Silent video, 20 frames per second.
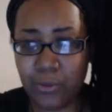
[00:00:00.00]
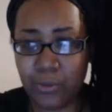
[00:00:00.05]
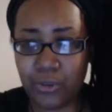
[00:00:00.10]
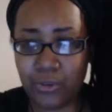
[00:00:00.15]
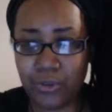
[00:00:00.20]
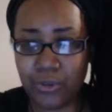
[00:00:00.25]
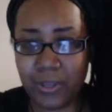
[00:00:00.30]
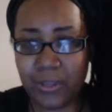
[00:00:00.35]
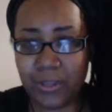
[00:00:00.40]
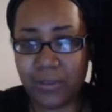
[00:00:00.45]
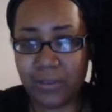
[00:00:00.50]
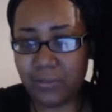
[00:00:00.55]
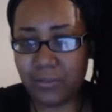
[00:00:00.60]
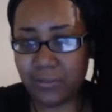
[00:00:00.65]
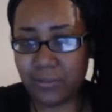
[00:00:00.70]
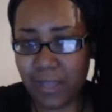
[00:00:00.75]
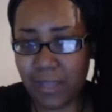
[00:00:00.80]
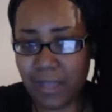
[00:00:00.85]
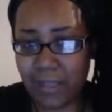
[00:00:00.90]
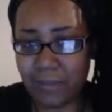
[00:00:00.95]
So
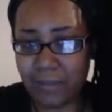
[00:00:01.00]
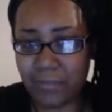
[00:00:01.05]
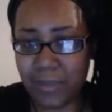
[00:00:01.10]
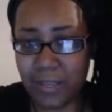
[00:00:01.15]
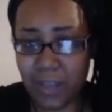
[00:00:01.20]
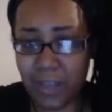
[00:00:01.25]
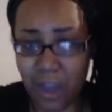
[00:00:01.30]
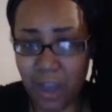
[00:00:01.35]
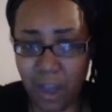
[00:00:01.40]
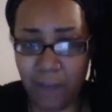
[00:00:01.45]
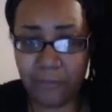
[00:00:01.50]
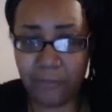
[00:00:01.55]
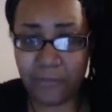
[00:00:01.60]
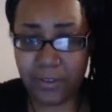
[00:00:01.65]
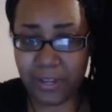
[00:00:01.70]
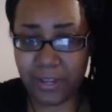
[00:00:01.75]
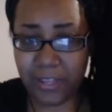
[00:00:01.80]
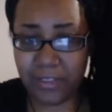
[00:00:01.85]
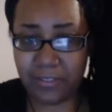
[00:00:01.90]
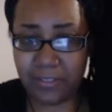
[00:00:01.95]
you can be
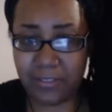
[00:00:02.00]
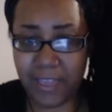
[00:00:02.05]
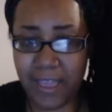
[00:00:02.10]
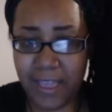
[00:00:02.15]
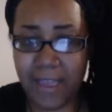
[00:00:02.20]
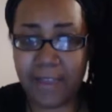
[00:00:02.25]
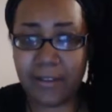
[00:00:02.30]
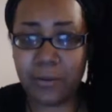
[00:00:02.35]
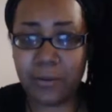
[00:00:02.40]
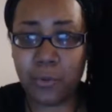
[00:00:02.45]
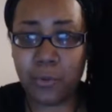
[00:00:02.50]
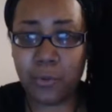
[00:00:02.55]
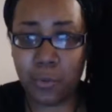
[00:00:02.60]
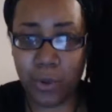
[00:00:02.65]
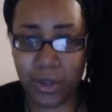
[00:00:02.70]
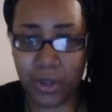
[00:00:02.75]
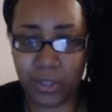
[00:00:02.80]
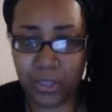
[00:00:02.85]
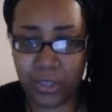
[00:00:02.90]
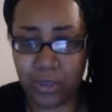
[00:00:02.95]
confident
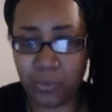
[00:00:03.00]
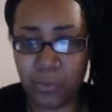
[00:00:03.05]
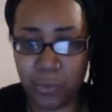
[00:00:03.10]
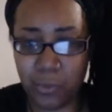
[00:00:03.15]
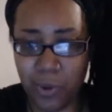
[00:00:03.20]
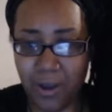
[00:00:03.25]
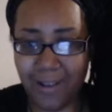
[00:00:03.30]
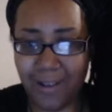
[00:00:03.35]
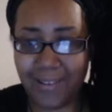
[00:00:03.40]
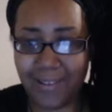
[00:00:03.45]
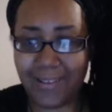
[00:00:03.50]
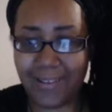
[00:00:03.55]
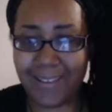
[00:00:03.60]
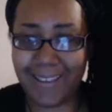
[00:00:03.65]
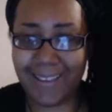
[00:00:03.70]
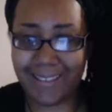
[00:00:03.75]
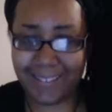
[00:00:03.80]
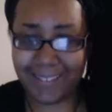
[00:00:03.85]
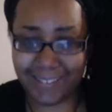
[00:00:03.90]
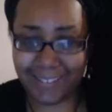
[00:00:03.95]
that what you
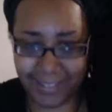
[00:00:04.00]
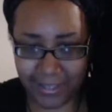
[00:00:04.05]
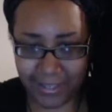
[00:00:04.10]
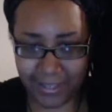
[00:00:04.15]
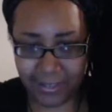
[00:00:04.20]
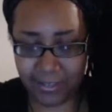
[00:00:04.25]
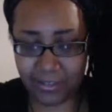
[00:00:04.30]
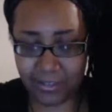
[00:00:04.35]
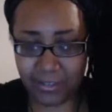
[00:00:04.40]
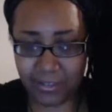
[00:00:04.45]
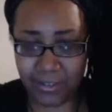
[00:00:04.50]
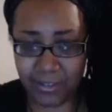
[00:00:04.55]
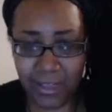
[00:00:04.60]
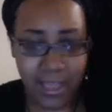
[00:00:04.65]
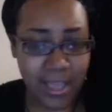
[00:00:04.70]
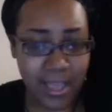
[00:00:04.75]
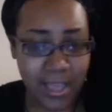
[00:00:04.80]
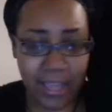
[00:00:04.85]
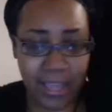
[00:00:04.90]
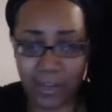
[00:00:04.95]
want
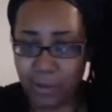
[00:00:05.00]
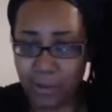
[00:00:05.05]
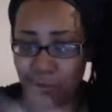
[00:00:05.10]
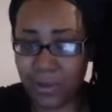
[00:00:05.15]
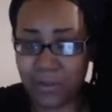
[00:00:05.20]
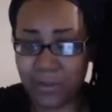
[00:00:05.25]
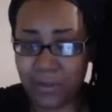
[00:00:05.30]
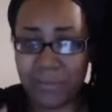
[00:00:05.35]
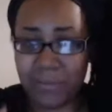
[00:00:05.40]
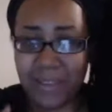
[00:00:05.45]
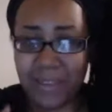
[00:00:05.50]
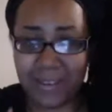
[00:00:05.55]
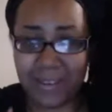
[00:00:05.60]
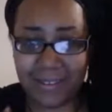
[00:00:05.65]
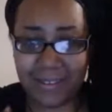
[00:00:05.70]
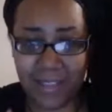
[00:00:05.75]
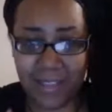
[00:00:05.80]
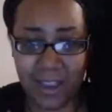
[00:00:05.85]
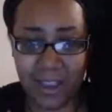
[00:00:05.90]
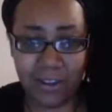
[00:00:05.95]
exists, and it wouldn't
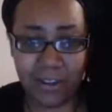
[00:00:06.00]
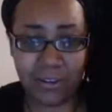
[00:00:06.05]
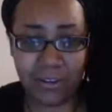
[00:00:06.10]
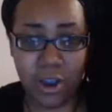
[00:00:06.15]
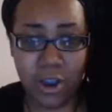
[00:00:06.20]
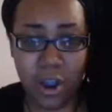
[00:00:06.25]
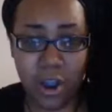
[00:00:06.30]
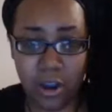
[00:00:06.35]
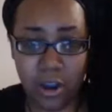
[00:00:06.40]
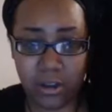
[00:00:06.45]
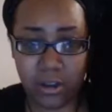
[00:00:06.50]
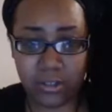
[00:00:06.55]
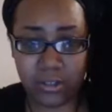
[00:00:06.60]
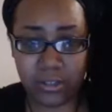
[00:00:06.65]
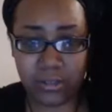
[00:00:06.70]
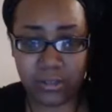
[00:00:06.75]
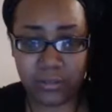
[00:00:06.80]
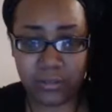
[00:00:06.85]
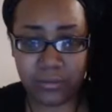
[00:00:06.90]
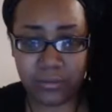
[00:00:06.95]
be a desire in your
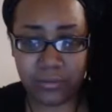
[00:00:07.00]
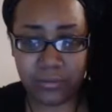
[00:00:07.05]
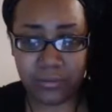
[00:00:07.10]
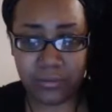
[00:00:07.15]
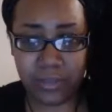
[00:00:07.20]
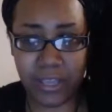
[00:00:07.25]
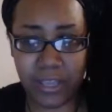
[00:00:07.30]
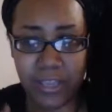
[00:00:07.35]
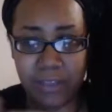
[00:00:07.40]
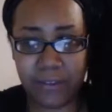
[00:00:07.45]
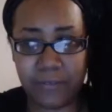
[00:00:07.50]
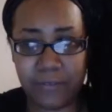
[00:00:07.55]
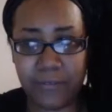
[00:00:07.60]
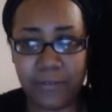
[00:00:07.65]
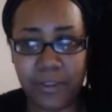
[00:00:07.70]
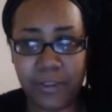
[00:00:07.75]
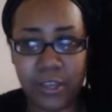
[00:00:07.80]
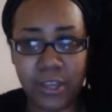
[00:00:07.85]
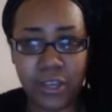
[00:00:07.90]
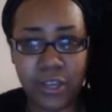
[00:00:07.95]
heart
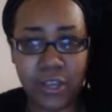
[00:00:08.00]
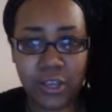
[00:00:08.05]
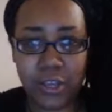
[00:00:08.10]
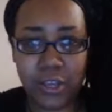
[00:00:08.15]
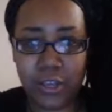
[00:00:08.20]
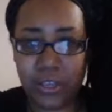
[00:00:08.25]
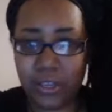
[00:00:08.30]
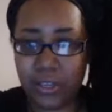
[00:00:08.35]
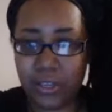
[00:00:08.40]
if